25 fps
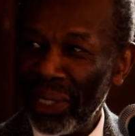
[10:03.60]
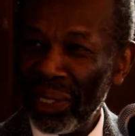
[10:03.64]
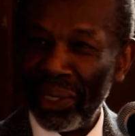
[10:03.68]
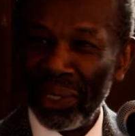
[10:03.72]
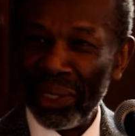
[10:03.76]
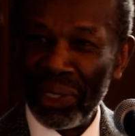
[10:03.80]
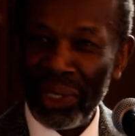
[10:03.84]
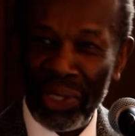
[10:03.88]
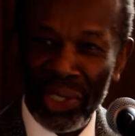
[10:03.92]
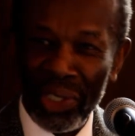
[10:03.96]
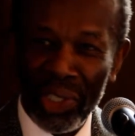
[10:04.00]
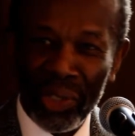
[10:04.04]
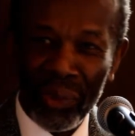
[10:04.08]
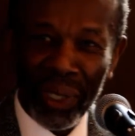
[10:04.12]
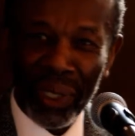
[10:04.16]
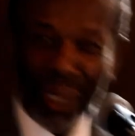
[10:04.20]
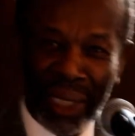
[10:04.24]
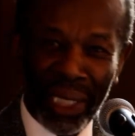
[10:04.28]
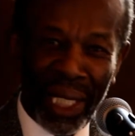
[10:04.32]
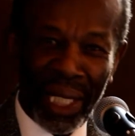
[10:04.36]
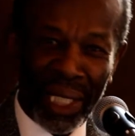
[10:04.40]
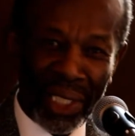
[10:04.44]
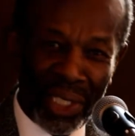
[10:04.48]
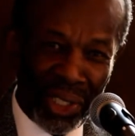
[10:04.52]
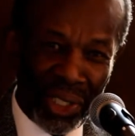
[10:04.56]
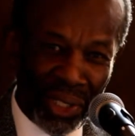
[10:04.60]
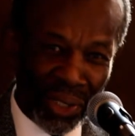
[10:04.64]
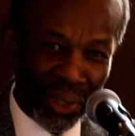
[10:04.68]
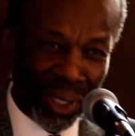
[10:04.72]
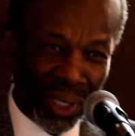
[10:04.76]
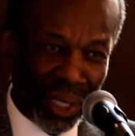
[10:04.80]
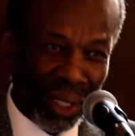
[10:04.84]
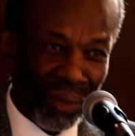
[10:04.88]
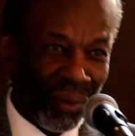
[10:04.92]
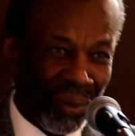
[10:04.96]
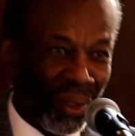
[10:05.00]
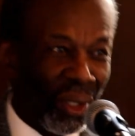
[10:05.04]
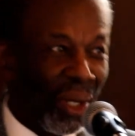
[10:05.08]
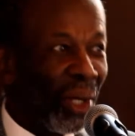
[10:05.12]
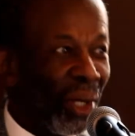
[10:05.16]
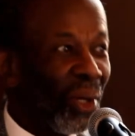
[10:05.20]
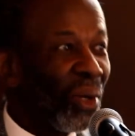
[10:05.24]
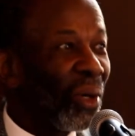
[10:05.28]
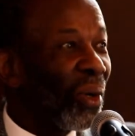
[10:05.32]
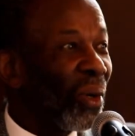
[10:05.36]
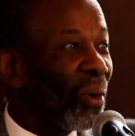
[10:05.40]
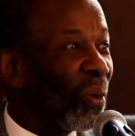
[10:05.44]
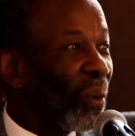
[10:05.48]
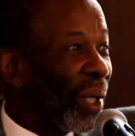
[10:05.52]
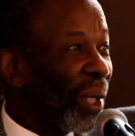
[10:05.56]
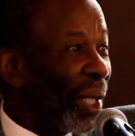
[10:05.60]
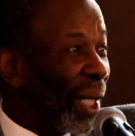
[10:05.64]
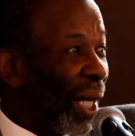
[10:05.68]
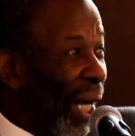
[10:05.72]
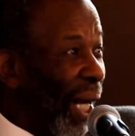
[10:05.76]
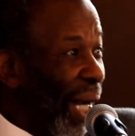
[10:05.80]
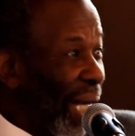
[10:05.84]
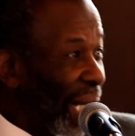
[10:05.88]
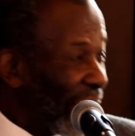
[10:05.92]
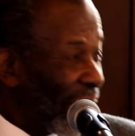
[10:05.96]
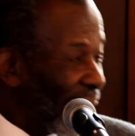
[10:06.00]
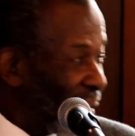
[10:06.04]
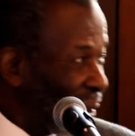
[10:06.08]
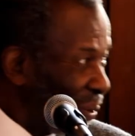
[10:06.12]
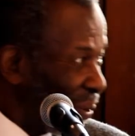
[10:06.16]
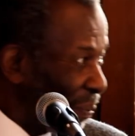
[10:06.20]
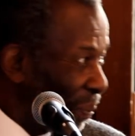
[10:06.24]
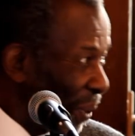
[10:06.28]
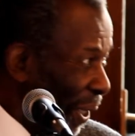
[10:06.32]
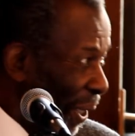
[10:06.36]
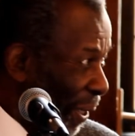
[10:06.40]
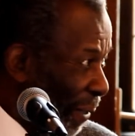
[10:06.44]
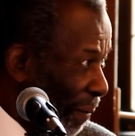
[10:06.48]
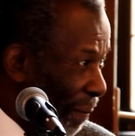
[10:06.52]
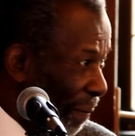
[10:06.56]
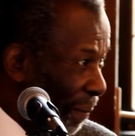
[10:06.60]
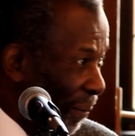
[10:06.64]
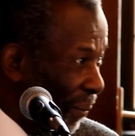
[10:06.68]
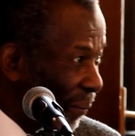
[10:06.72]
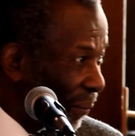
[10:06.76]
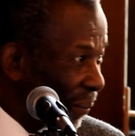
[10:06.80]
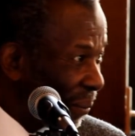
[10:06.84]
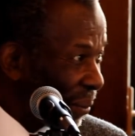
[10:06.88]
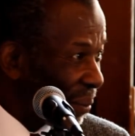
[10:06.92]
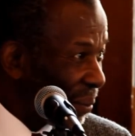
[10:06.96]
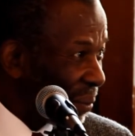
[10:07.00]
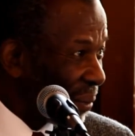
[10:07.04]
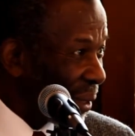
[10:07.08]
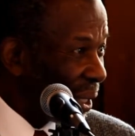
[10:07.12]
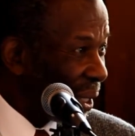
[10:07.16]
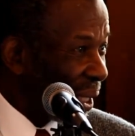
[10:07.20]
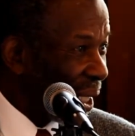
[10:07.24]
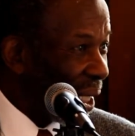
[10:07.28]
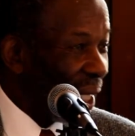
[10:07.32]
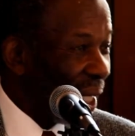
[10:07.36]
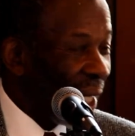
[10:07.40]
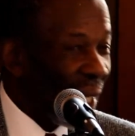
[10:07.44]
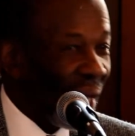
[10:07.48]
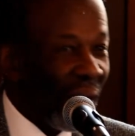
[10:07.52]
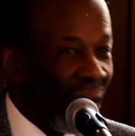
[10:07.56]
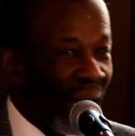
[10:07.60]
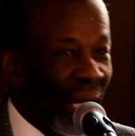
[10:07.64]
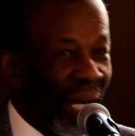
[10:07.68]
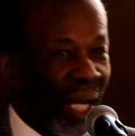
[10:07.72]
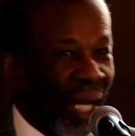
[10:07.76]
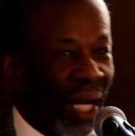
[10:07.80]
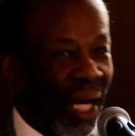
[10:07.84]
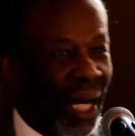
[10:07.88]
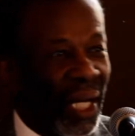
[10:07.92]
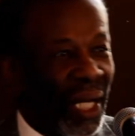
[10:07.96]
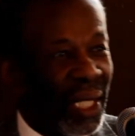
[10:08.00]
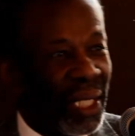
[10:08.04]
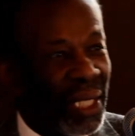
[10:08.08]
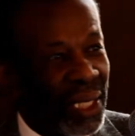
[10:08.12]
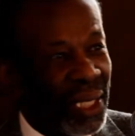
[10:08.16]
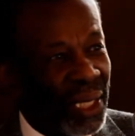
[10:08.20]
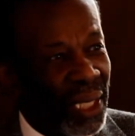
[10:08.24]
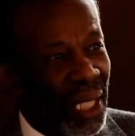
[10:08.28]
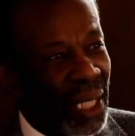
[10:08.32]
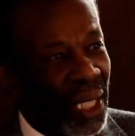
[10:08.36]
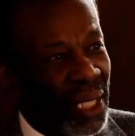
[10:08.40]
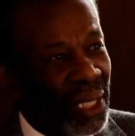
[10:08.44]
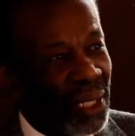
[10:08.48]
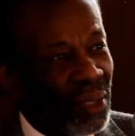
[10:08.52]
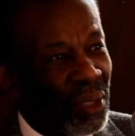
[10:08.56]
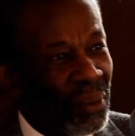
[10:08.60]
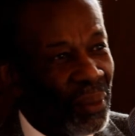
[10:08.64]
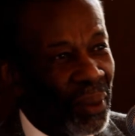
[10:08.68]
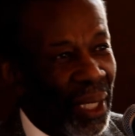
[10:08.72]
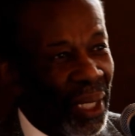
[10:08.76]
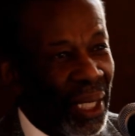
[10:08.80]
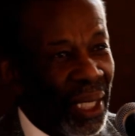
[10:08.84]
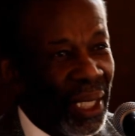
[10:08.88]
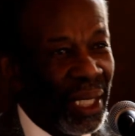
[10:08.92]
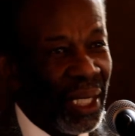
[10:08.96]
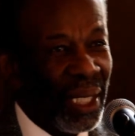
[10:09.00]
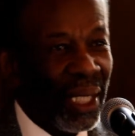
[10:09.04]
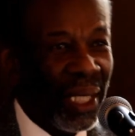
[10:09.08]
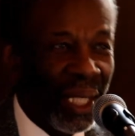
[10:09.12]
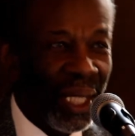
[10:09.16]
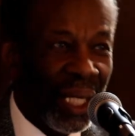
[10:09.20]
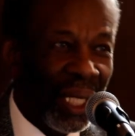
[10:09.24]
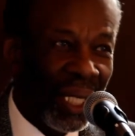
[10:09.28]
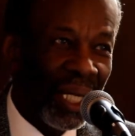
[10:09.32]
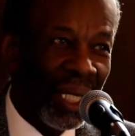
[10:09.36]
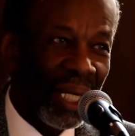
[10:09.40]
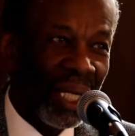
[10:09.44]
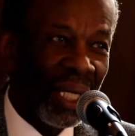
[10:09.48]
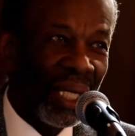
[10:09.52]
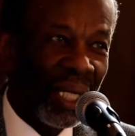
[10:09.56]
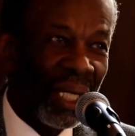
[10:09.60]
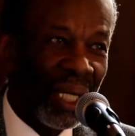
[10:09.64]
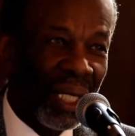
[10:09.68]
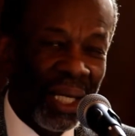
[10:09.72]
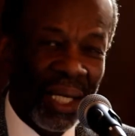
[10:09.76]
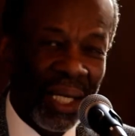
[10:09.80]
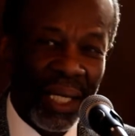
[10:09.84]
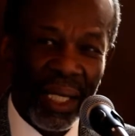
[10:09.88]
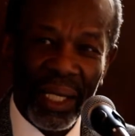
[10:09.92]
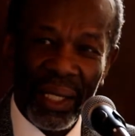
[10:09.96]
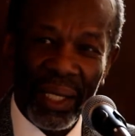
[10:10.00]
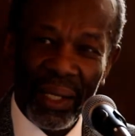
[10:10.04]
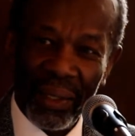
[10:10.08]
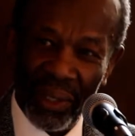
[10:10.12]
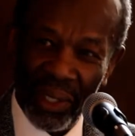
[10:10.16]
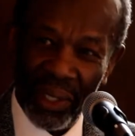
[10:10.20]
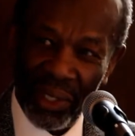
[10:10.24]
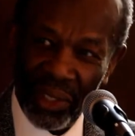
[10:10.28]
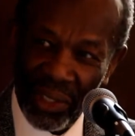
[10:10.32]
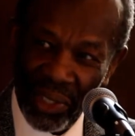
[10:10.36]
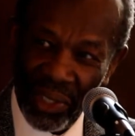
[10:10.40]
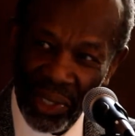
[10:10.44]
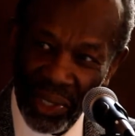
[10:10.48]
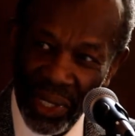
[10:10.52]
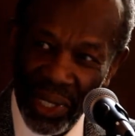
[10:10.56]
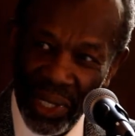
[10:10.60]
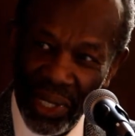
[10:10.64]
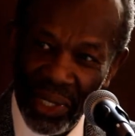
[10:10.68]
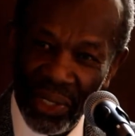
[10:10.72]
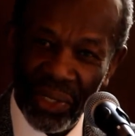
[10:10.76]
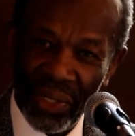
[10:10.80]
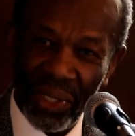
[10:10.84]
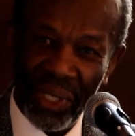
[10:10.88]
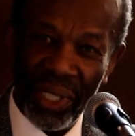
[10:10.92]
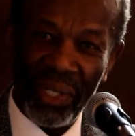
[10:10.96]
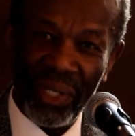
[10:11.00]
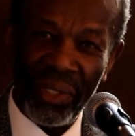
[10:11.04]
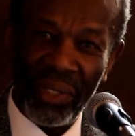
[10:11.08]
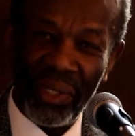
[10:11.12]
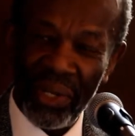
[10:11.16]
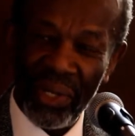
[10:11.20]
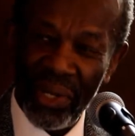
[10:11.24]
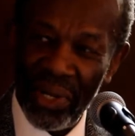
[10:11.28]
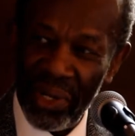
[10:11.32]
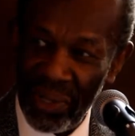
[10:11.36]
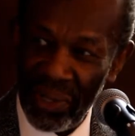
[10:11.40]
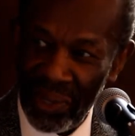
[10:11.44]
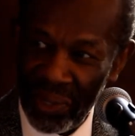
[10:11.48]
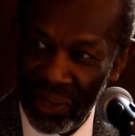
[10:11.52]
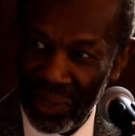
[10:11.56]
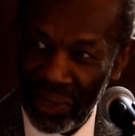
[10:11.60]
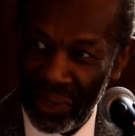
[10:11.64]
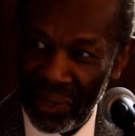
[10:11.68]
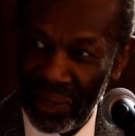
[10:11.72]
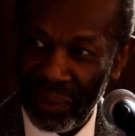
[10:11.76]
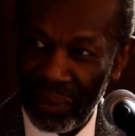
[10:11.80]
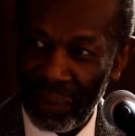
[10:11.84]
to do what I should have. Look where I come from. And he said to me, the choice is yours.